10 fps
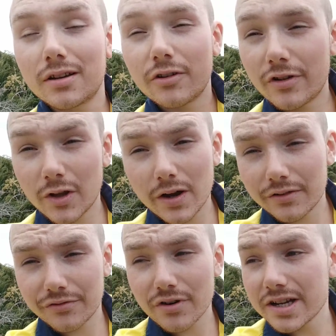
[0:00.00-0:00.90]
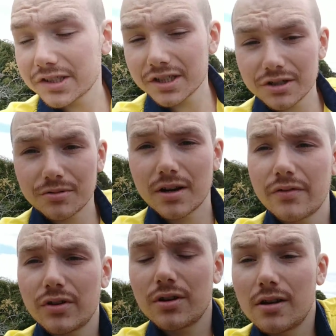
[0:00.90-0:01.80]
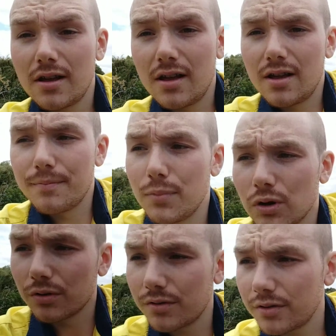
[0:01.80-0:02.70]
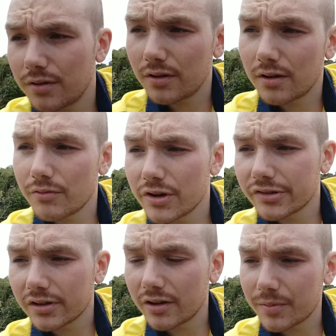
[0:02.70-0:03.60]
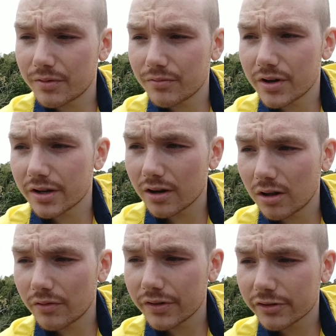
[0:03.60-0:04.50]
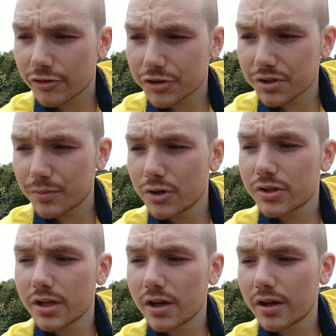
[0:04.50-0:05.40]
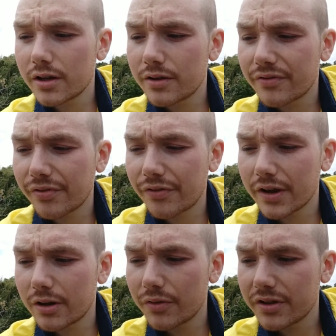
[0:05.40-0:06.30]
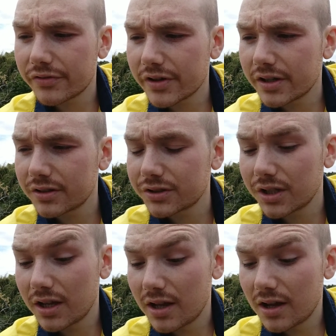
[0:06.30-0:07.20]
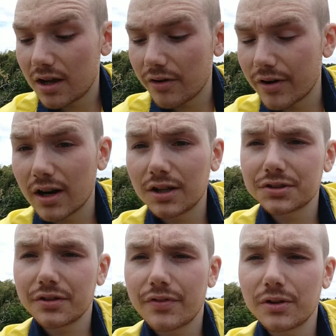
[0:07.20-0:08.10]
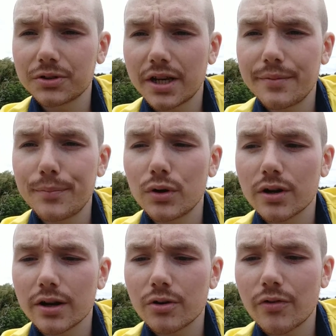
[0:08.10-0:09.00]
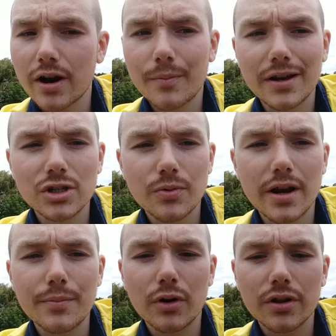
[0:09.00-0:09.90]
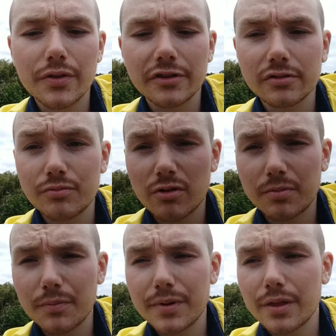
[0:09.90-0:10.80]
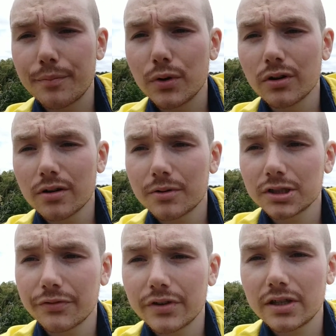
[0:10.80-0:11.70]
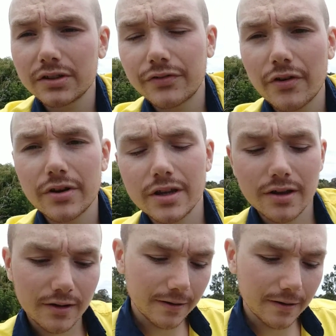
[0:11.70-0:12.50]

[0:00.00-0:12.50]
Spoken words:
I don't really know how to phrase it or whatever, but recently I've been reading a lot of this Krishnamurti guy think on these things, I realised if there was any book I could recommend to anybody, this would probably be the book, because I think it's very,